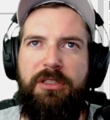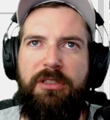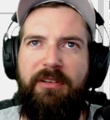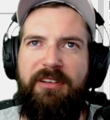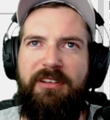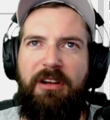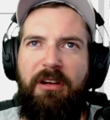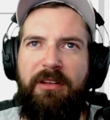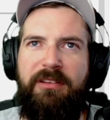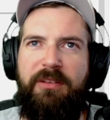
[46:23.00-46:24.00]
What is it
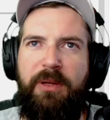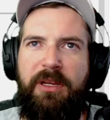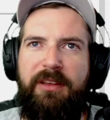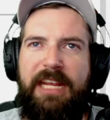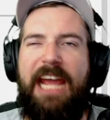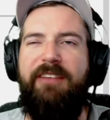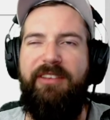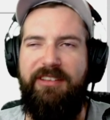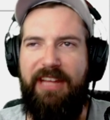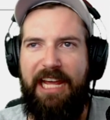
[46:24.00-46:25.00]
called, sweetie? The
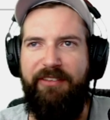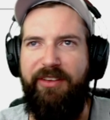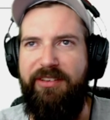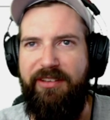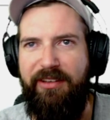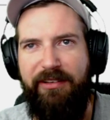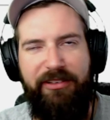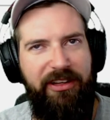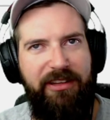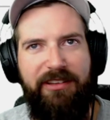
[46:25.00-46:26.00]
canvas.
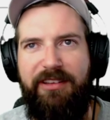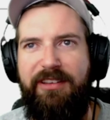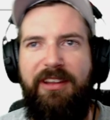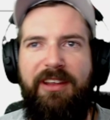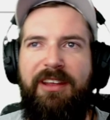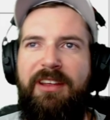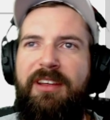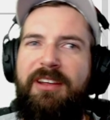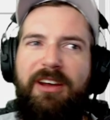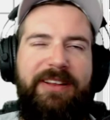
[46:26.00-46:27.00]
Jesus.
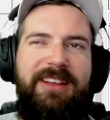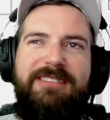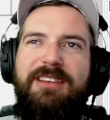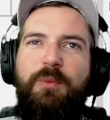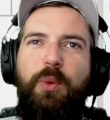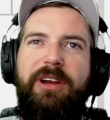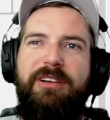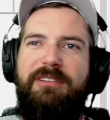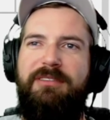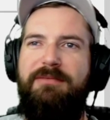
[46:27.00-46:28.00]
All these
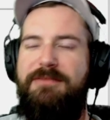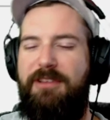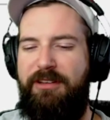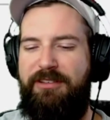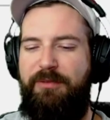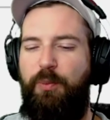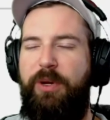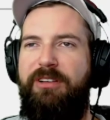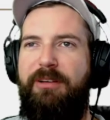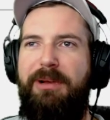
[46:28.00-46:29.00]
weird
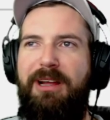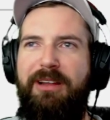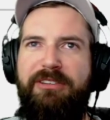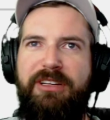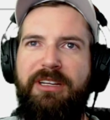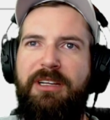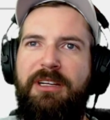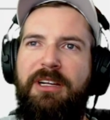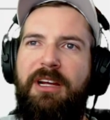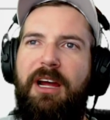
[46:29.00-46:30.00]
terminology.
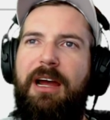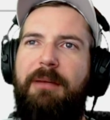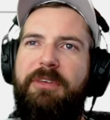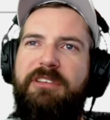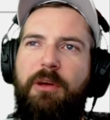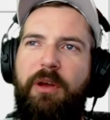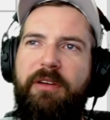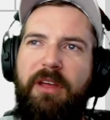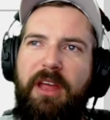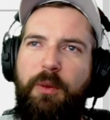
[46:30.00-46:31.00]
So
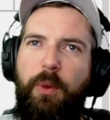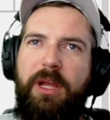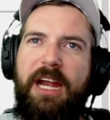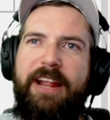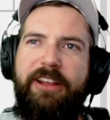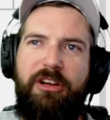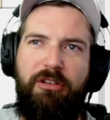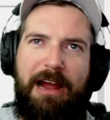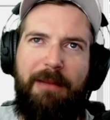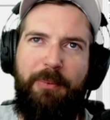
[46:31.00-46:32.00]
we could either
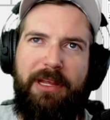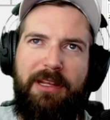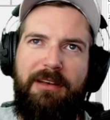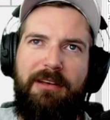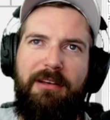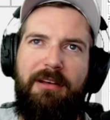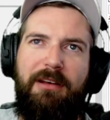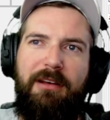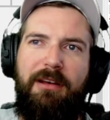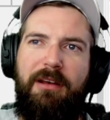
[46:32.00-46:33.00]
crop it.
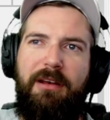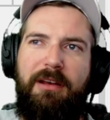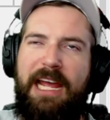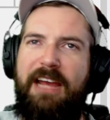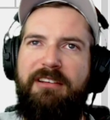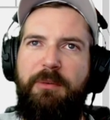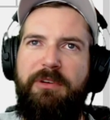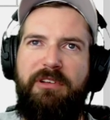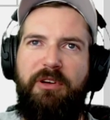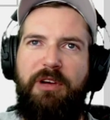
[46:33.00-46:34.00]
Yeah, actually, we're
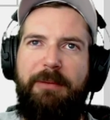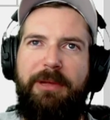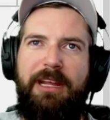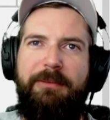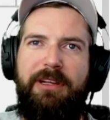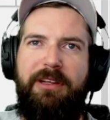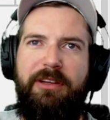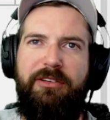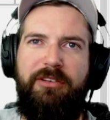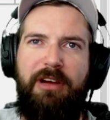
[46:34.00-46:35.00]
just going to crop it.
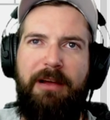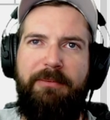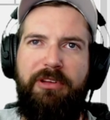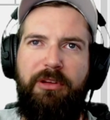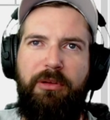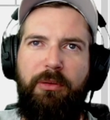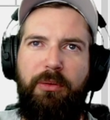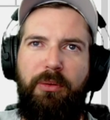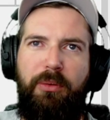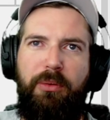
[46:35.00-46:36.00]
Image, crop
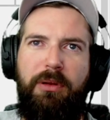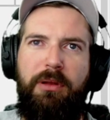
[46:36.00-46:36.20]
to